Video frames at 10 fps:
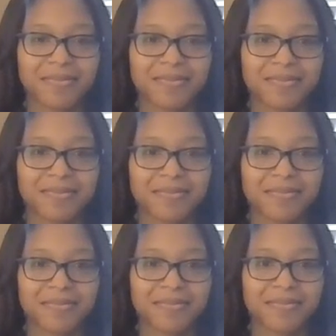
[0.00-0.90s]

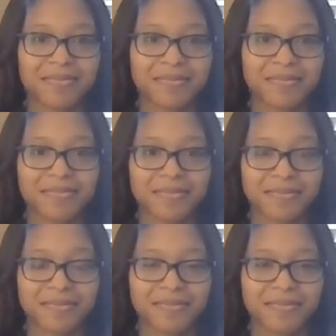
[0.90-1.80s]

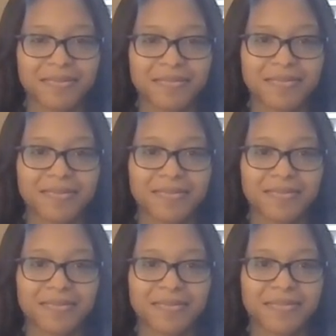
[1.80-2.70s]

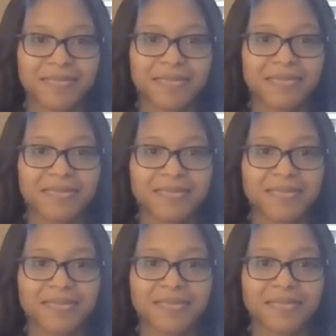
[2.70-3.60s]

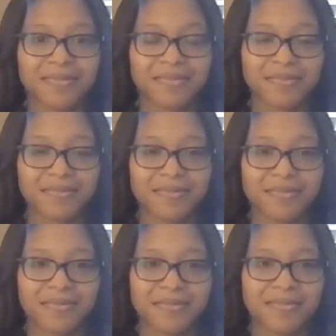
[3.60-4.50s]

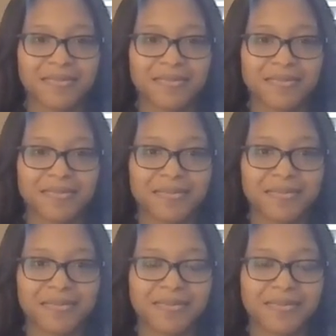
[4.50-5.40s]

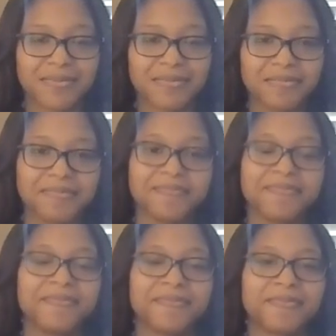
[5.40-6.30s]

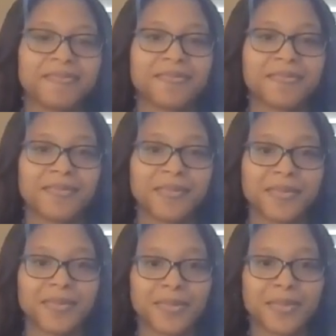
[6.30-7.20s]

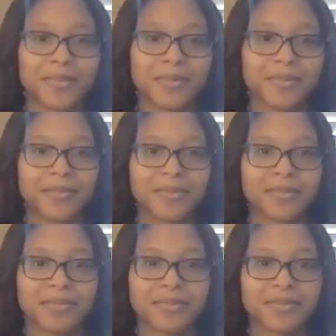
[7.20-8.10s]
[no speech]